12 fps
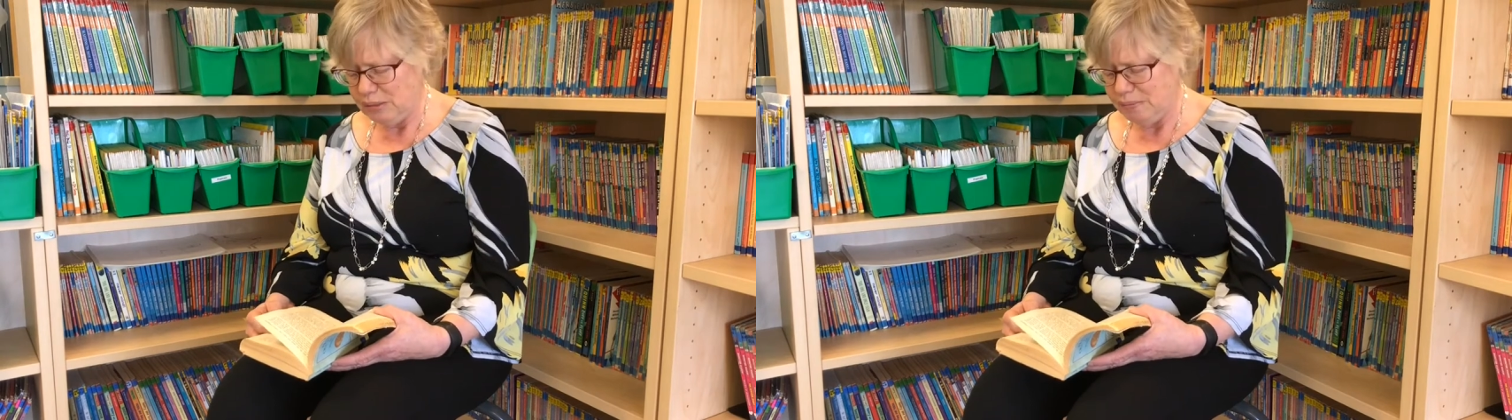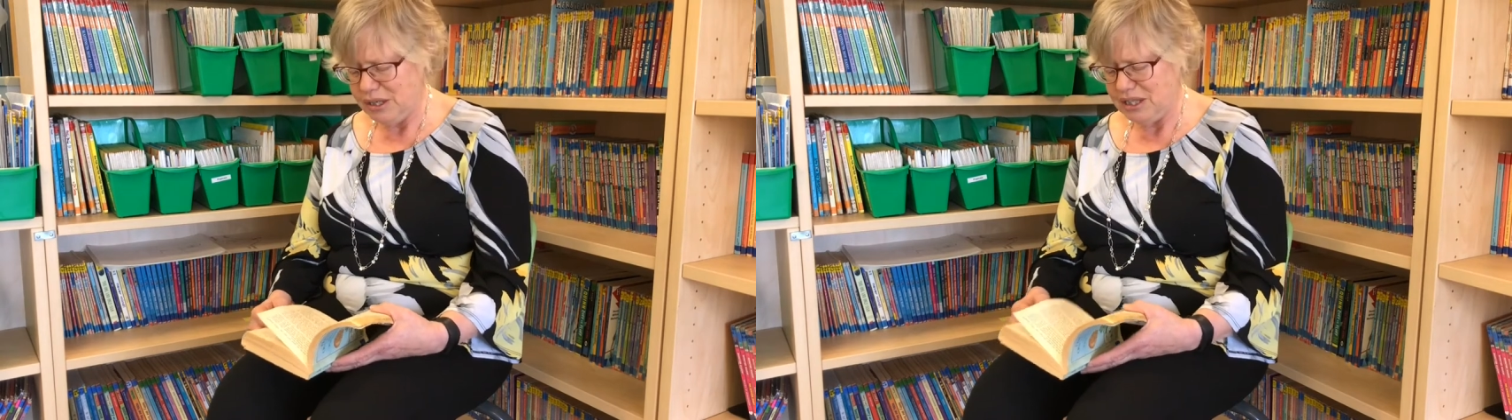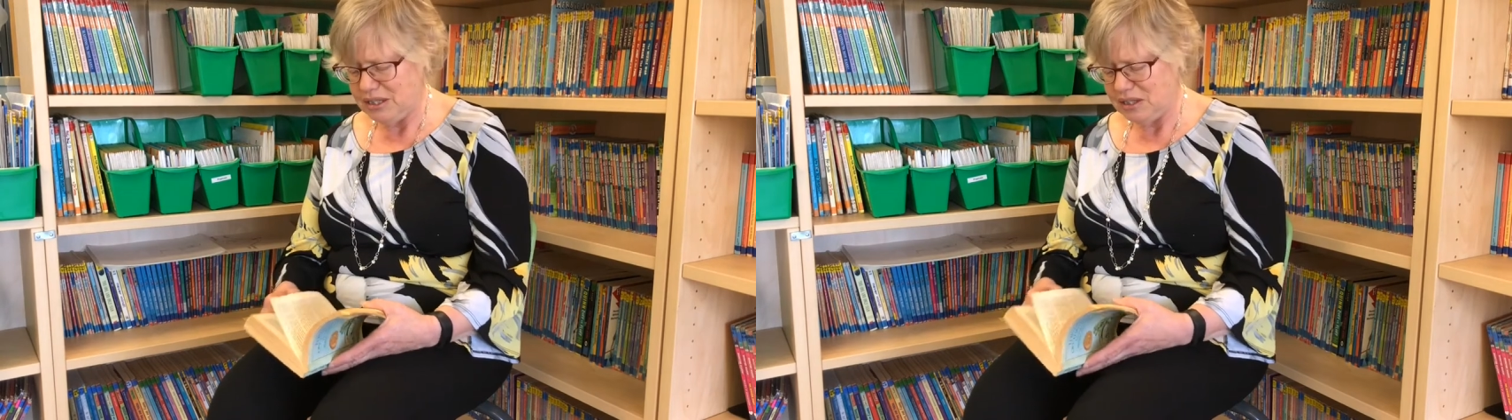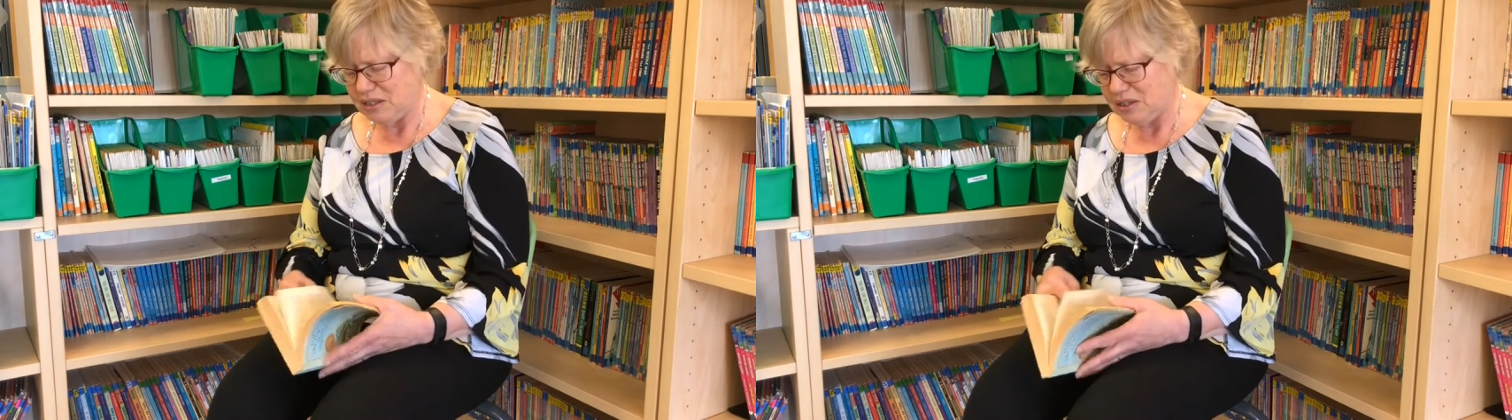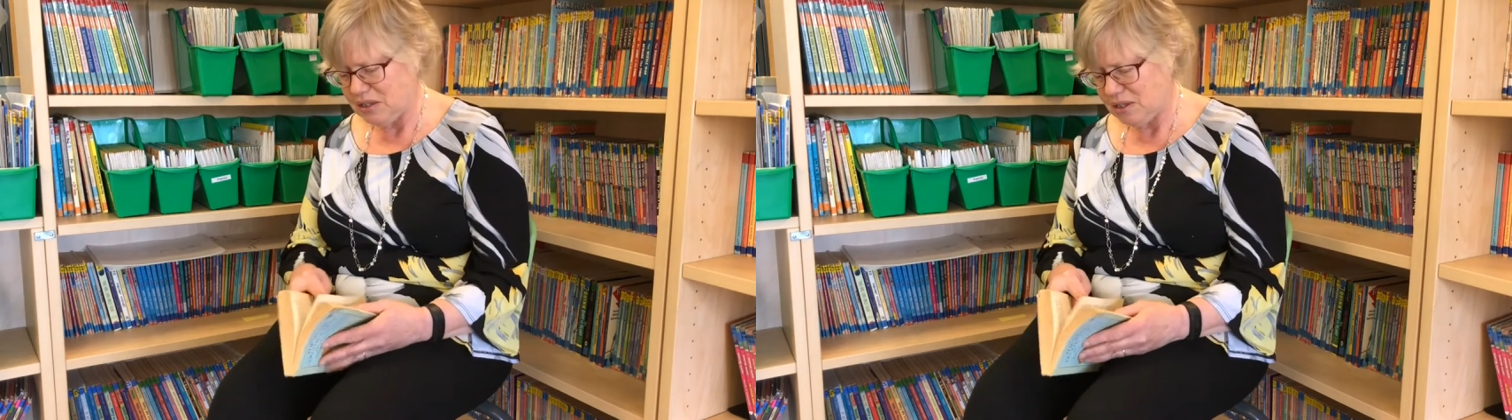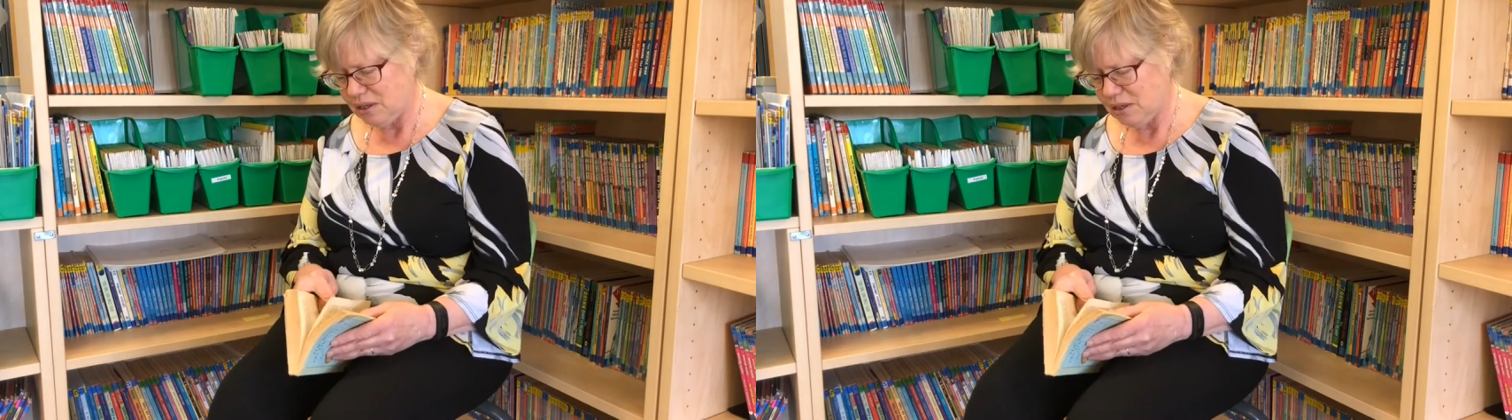
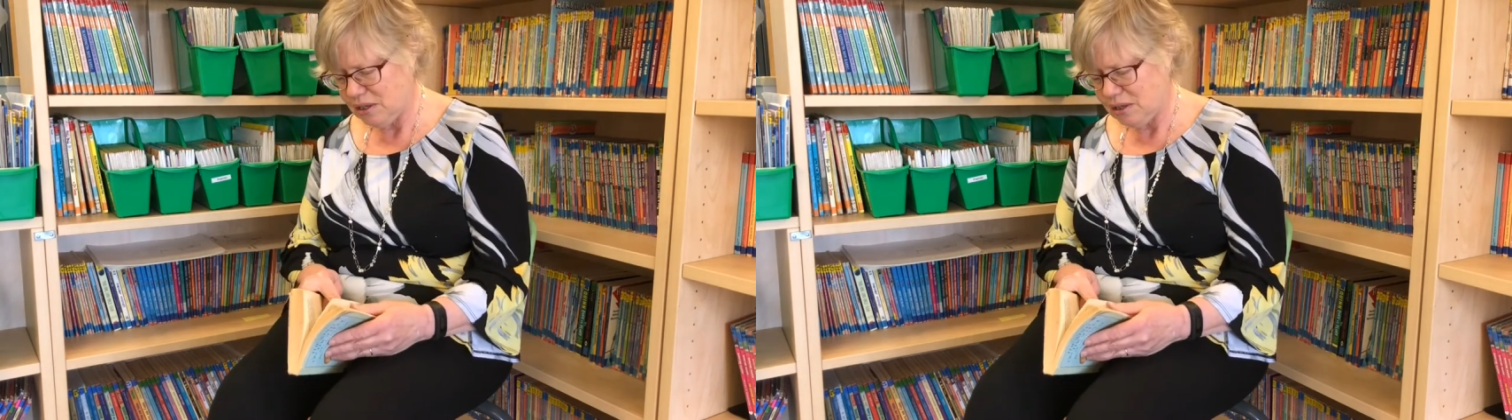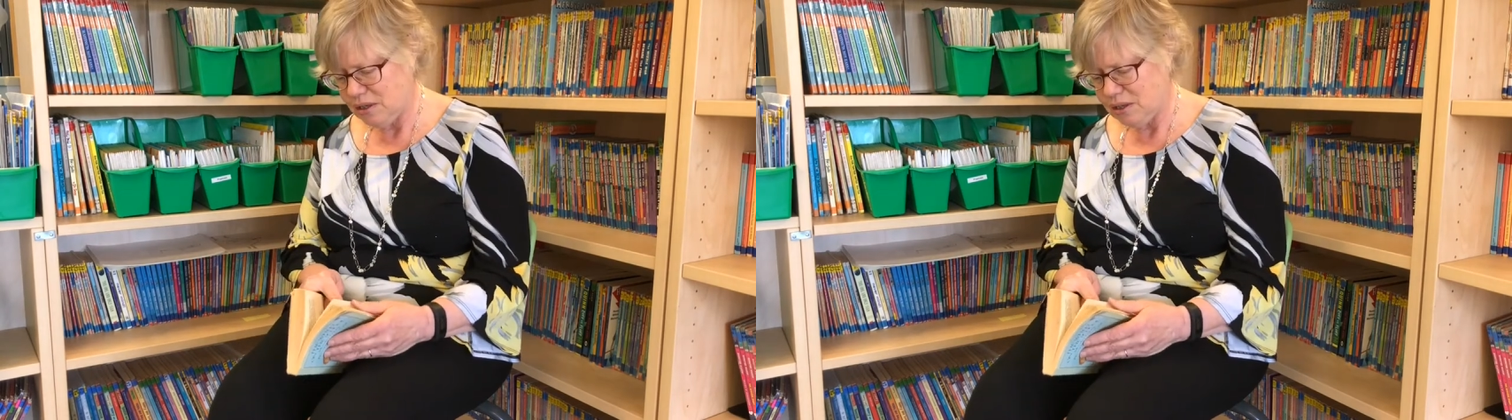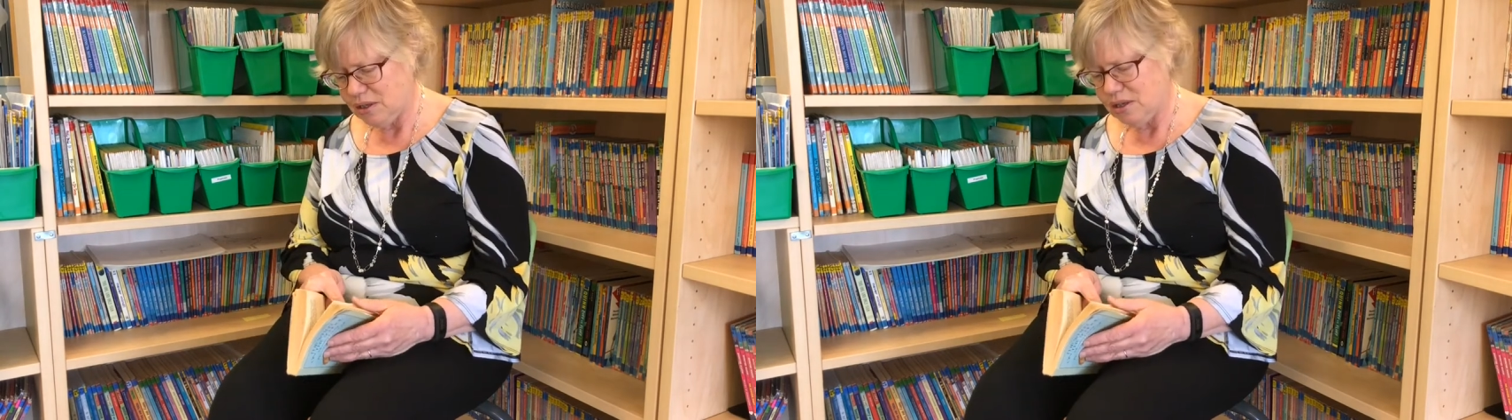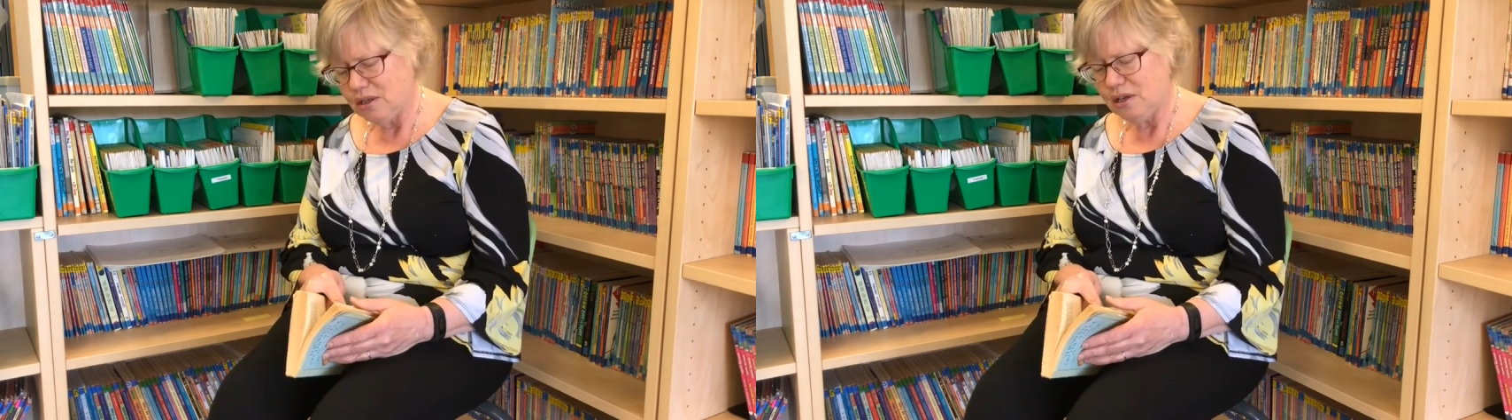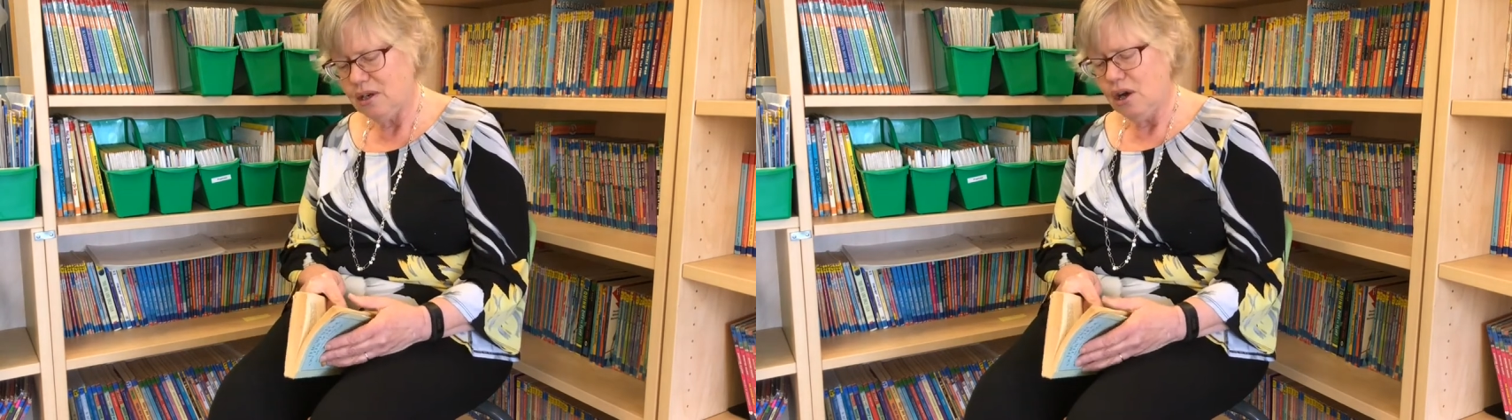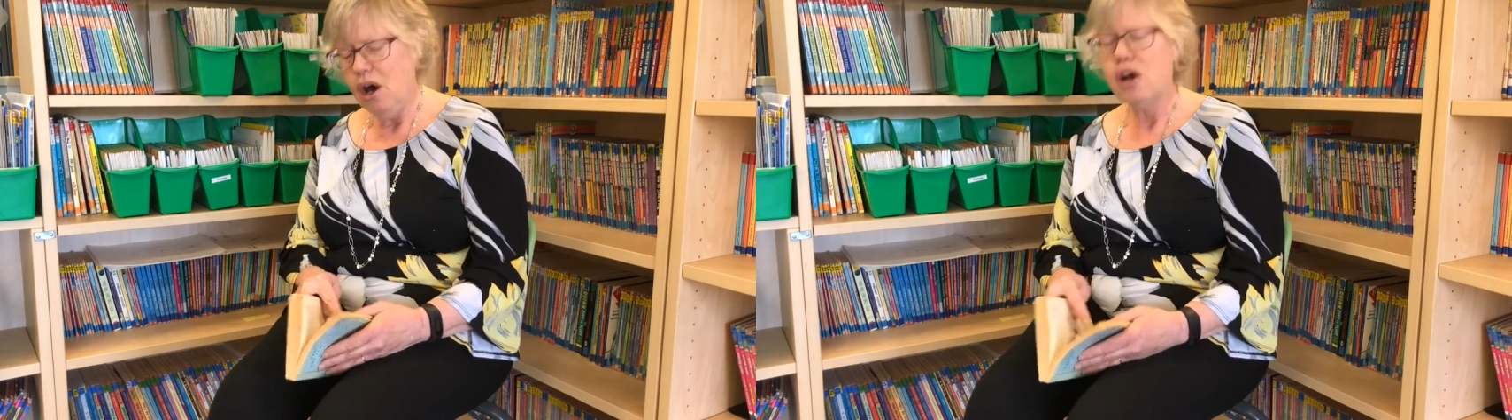pieces.
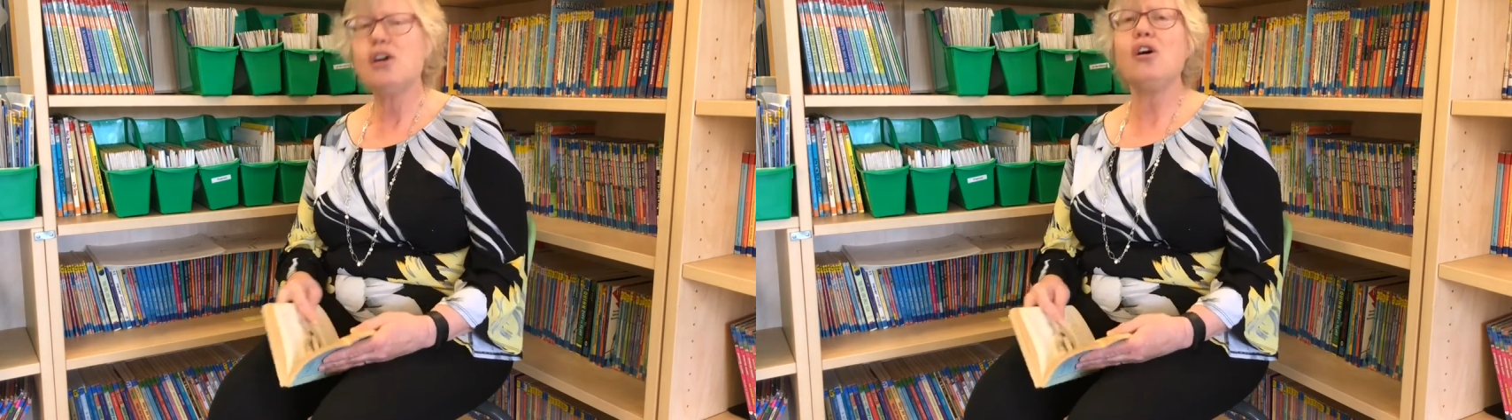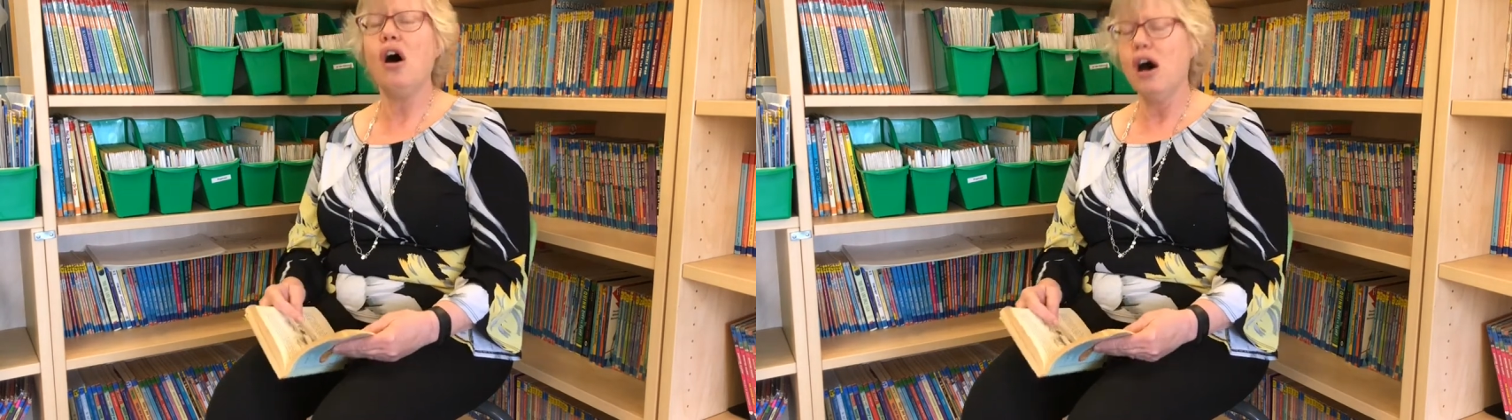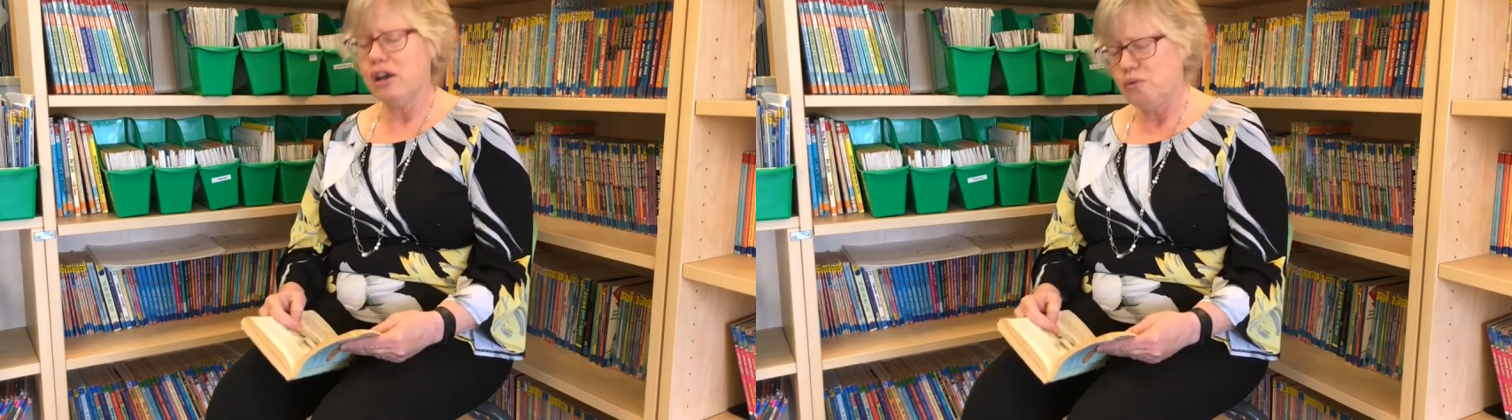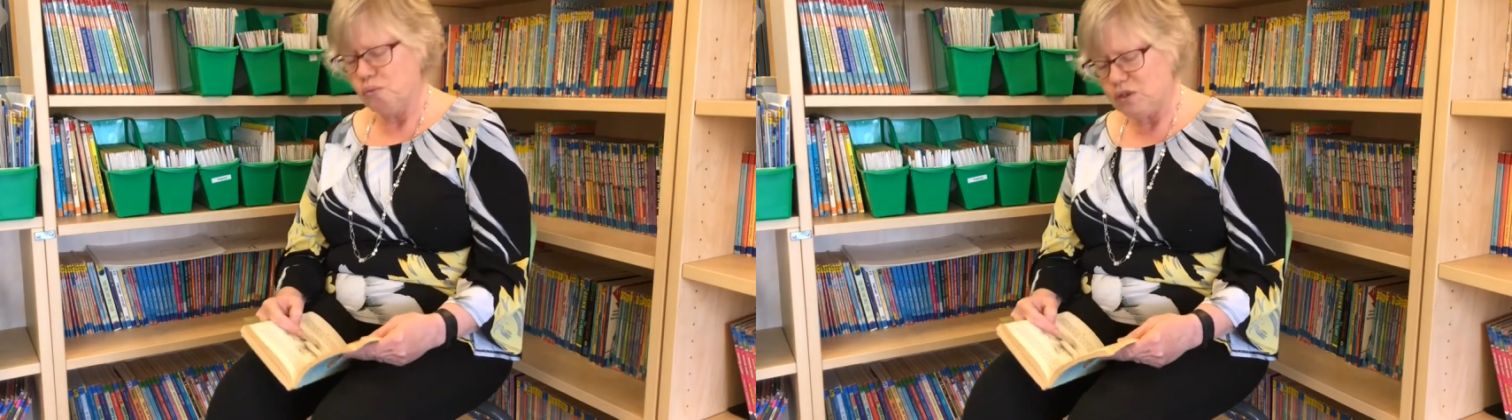Gone